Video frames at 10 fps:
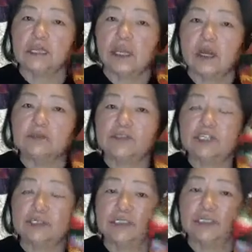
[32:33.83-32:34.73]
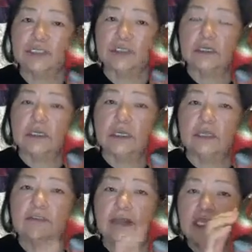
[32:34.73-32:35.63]
an object.
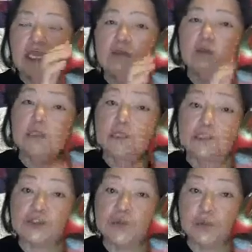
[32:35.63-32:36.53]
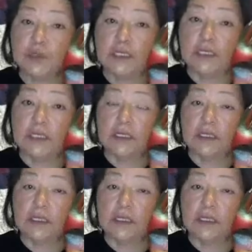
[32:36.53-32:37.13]
They carry the story.